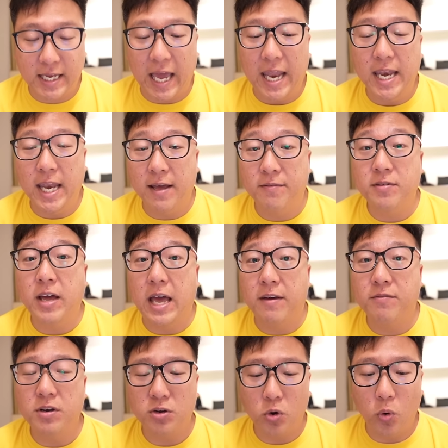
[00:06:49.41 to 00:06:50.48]
can never
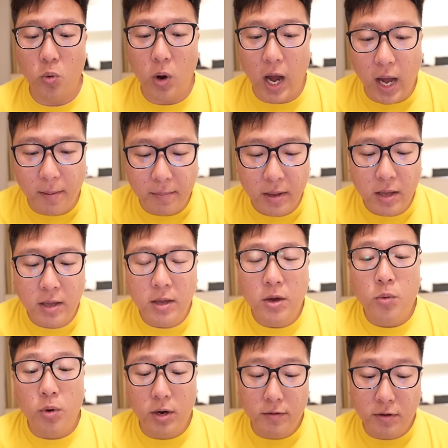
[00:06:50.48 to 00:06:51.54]
ever go up.
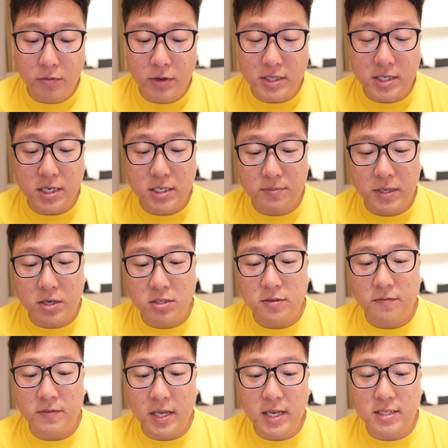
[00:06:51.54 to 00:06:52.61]
One of the reasons is because
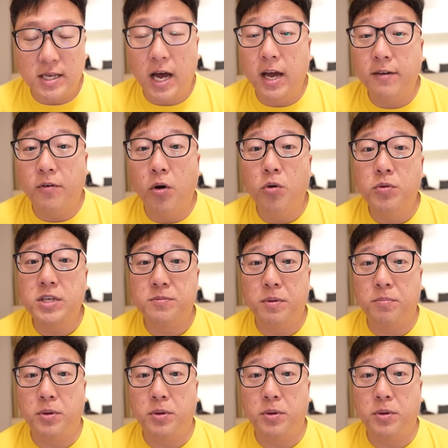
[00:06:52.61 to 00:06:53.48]
of this. I've always been